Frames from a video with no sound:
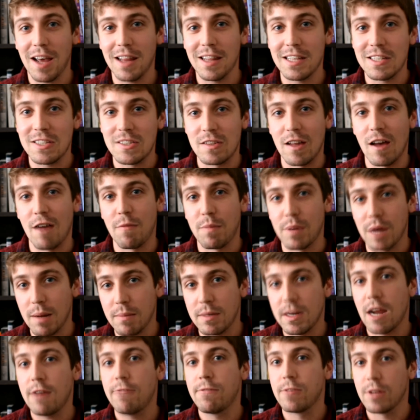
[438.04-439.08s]
on this stuff, but
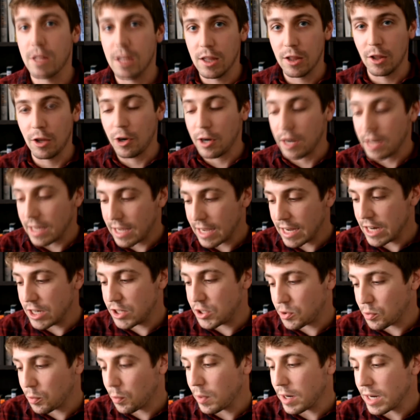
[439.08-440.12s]
I'm definitely learning
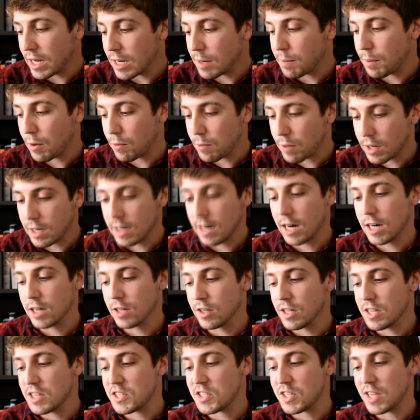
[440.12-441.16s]
each week. But
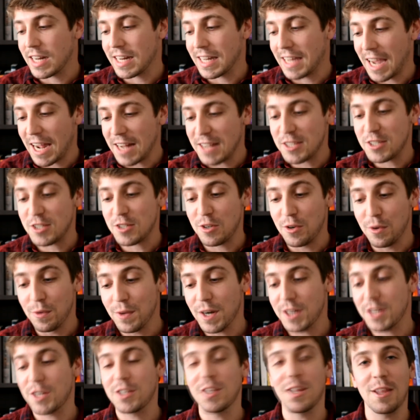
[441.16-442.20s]
regardless, it gets to
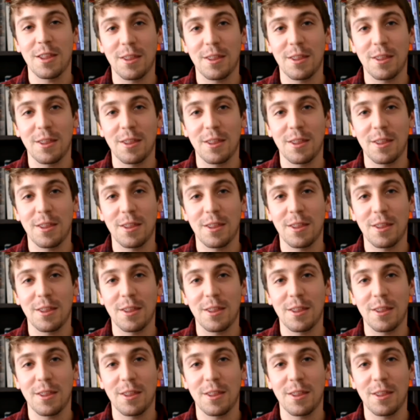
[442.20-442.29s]
Richard